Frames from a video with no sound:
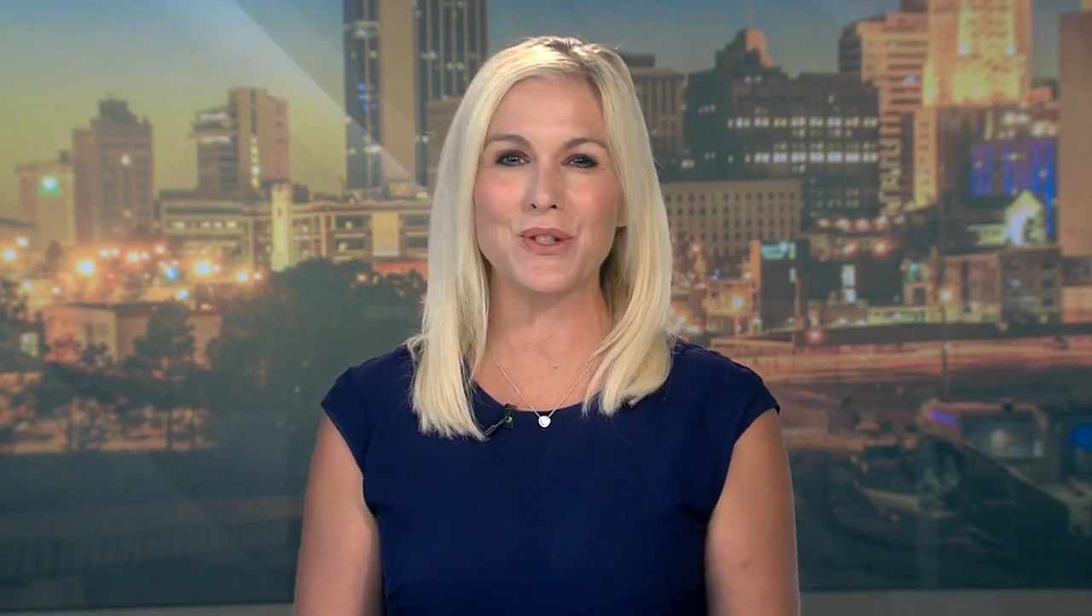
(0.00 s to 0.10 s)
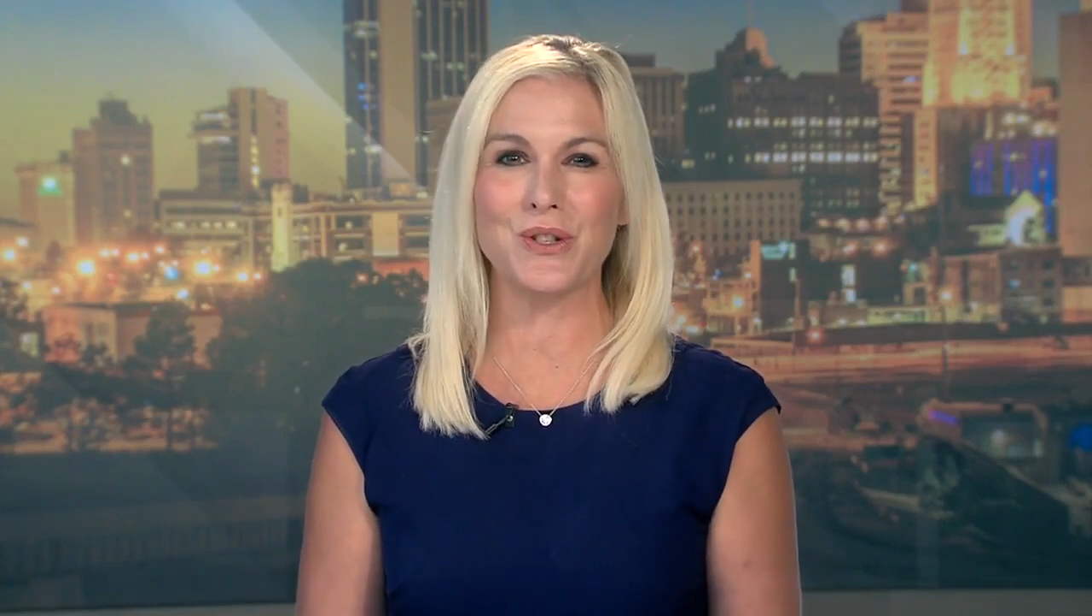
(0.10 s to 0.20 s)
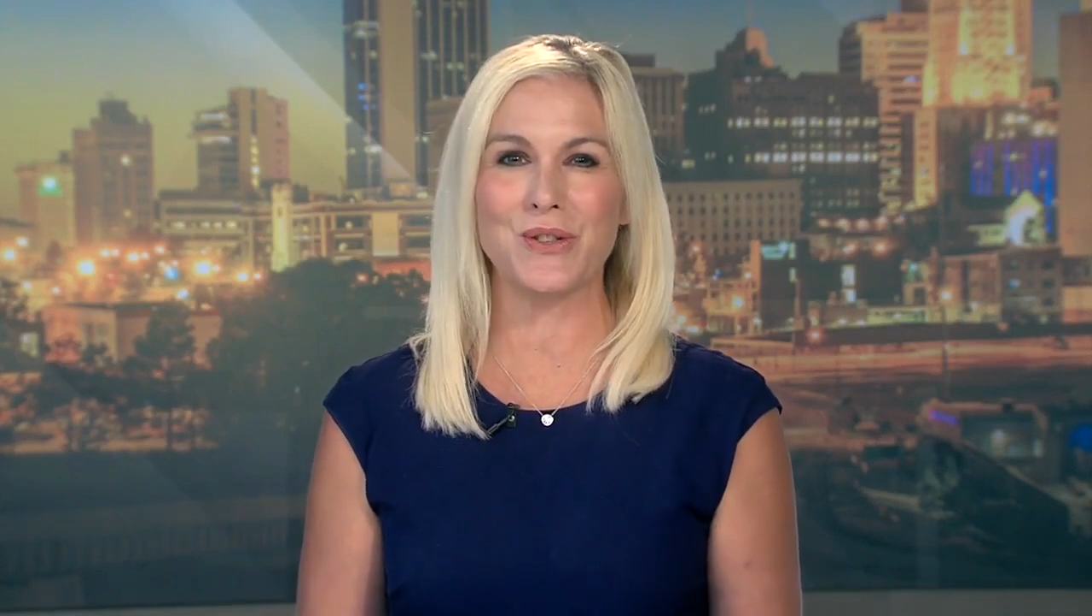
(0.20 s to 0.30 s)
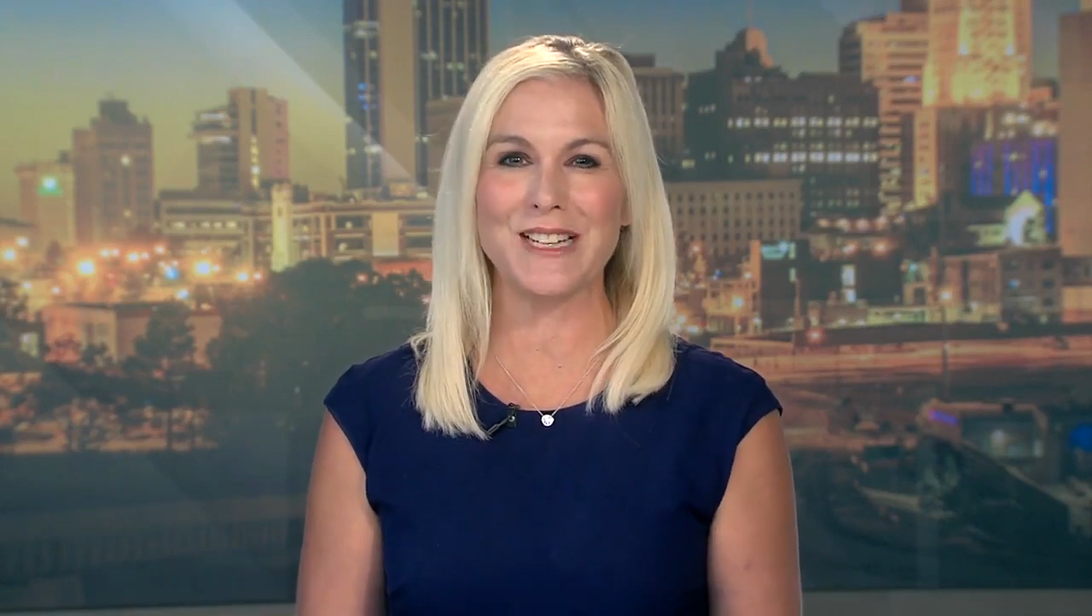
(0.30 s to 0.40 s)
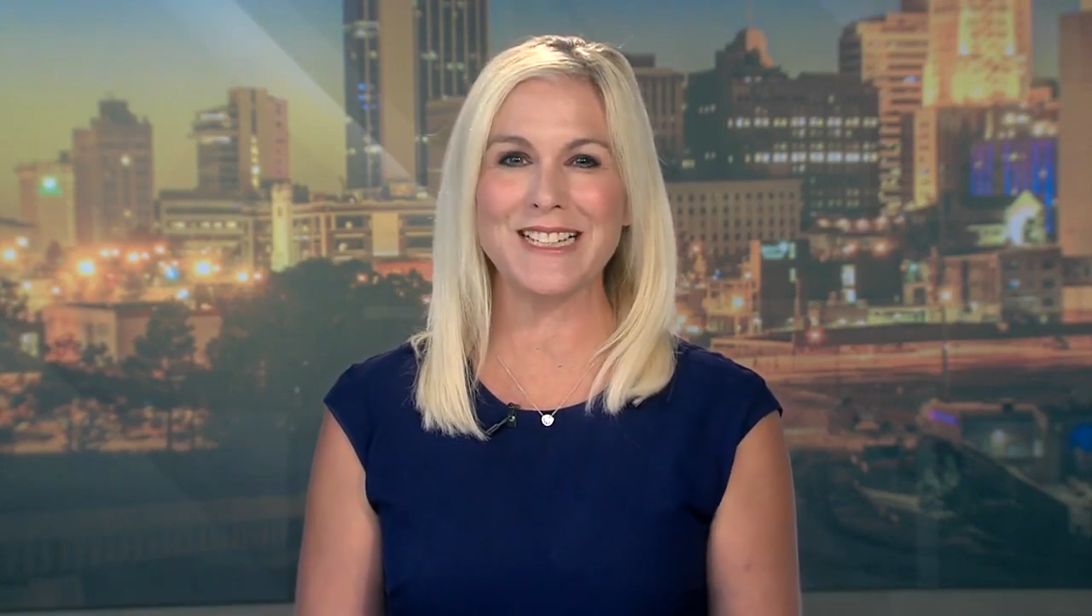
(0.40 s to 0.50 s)

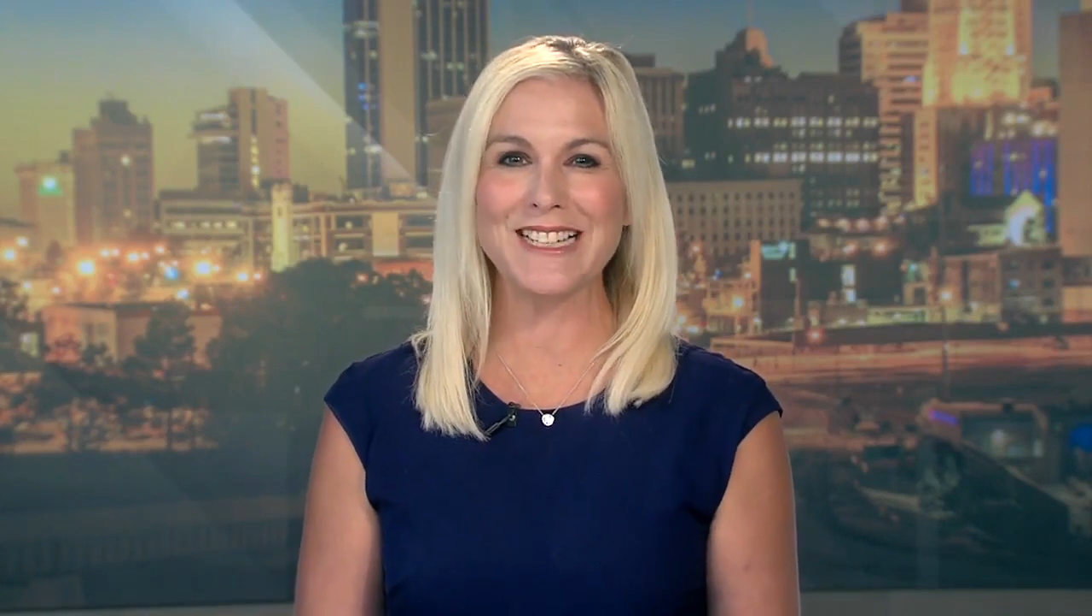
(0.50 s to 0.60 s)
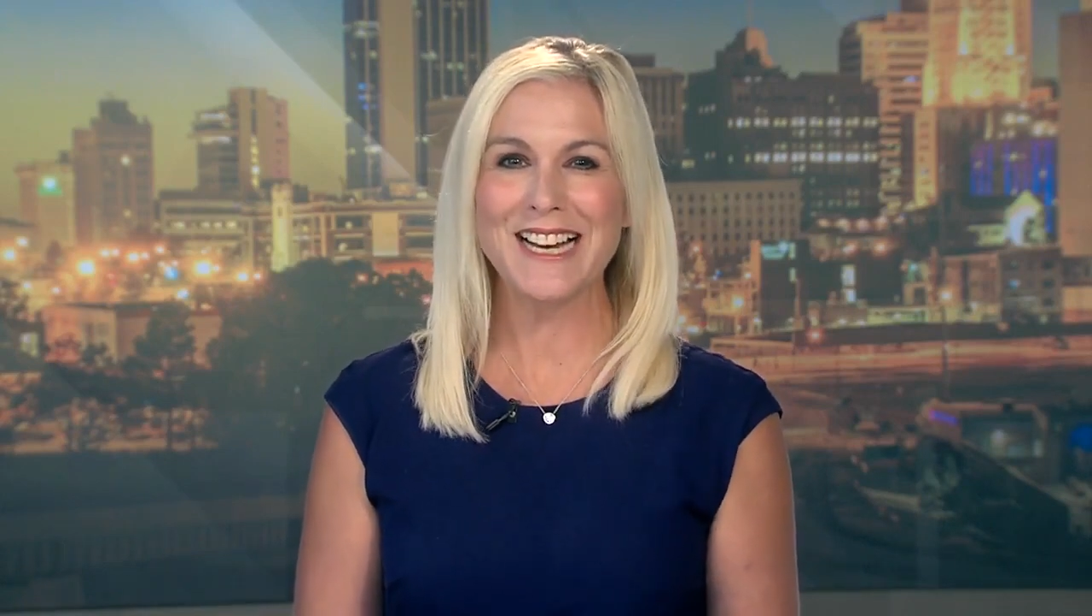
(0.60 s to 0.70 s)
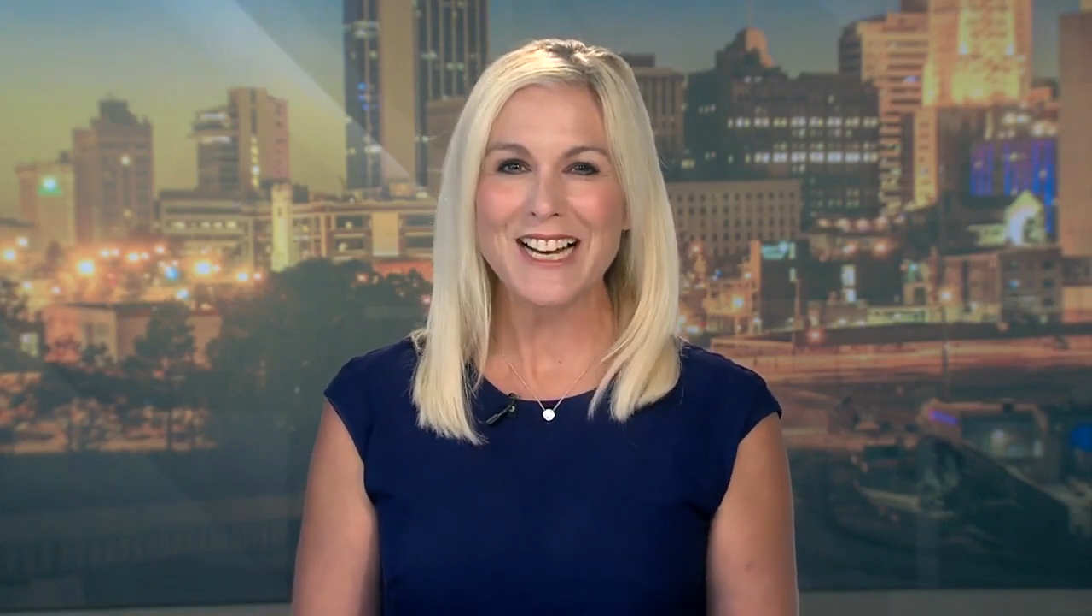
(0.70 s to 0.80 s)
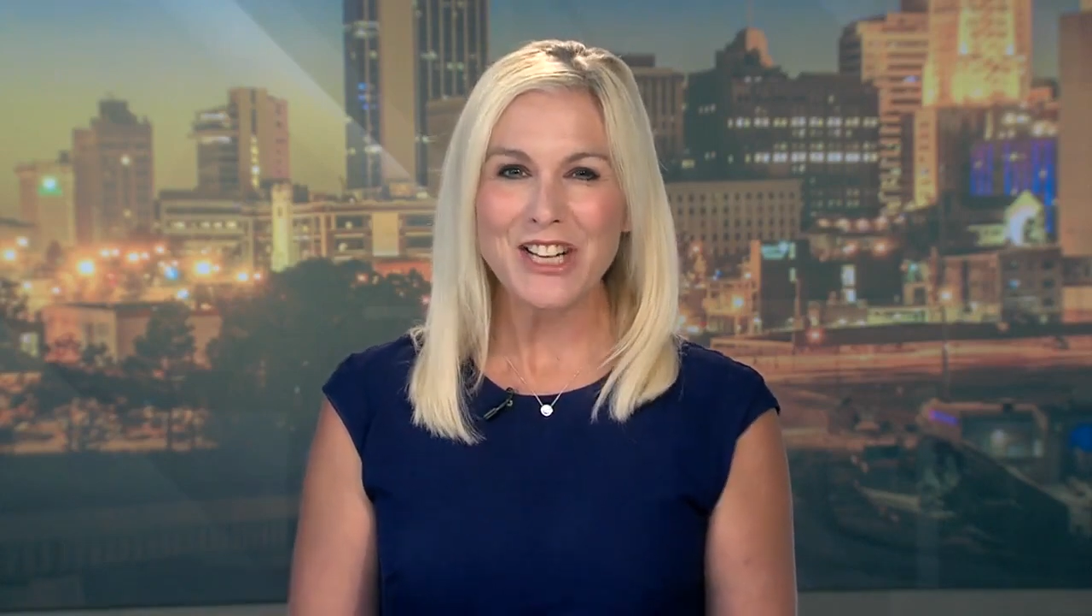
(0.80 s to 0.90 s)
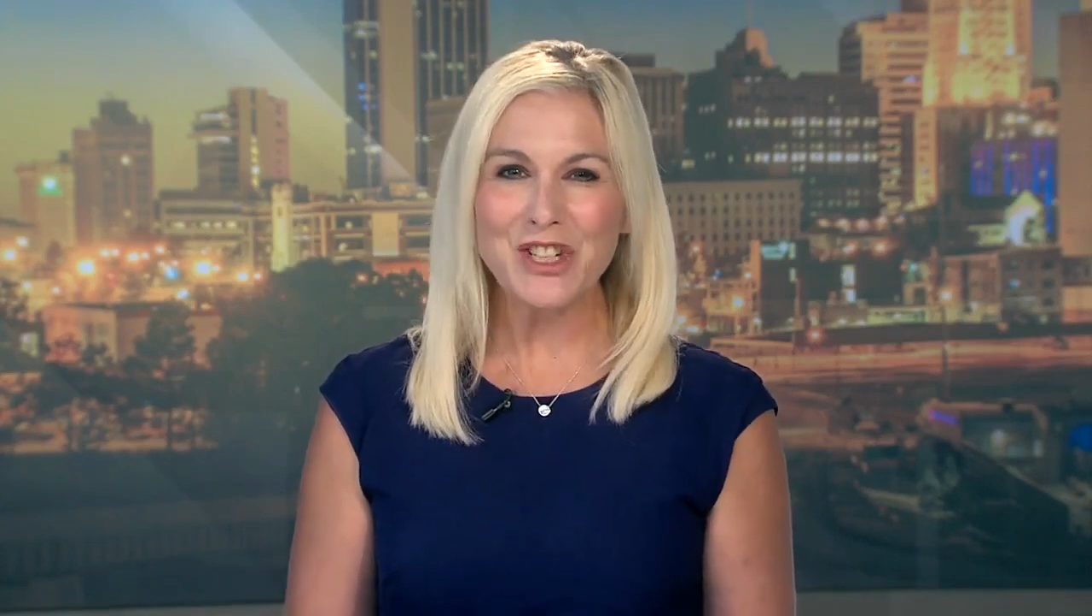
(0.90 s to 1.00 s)
students.
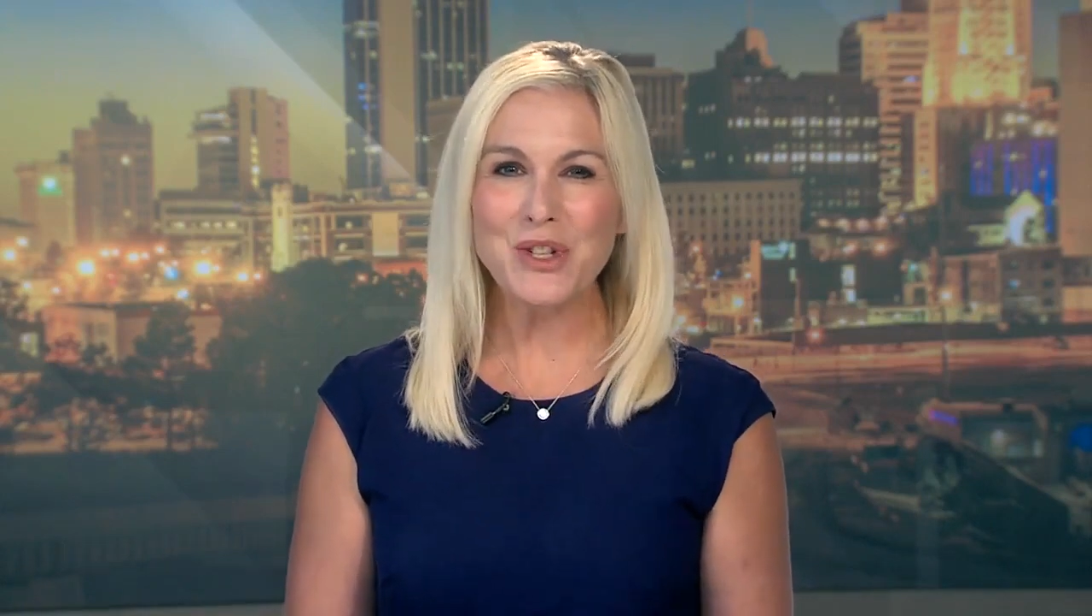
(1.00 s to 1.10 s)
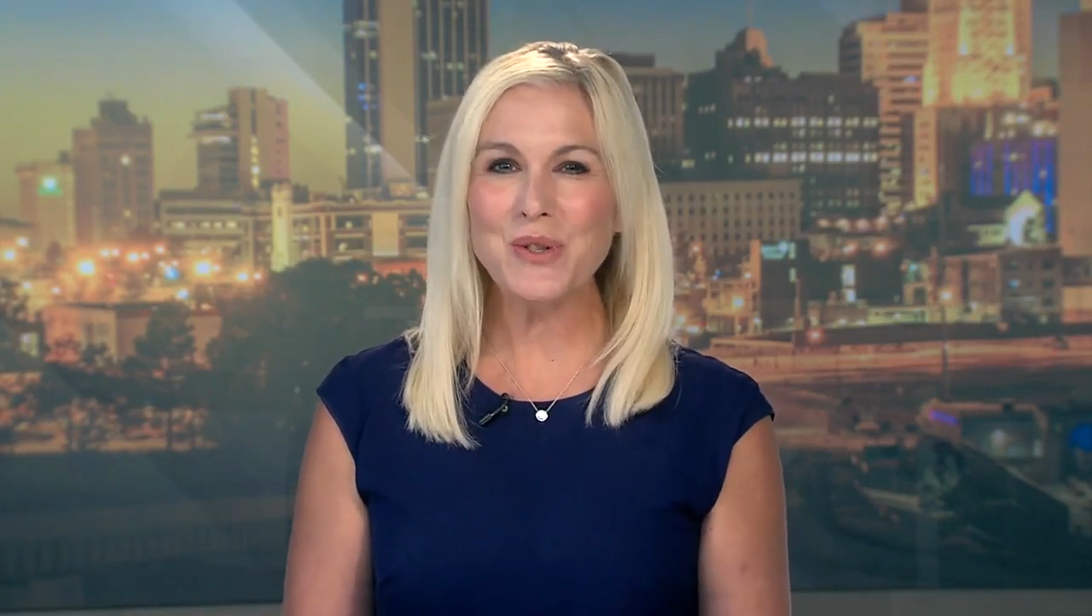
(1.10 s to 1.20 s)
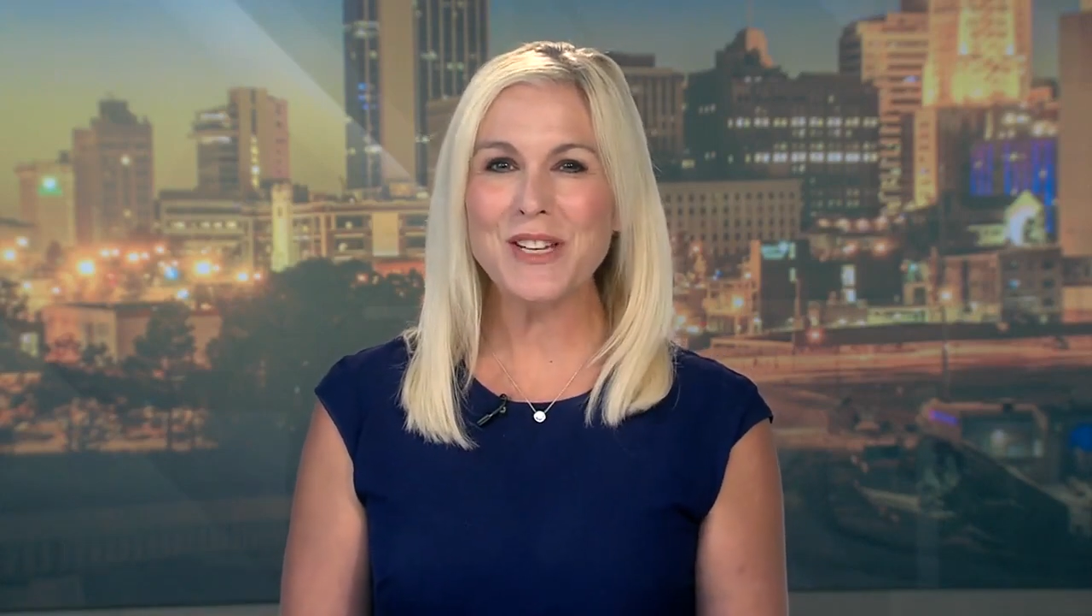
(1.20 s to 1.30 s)
2 News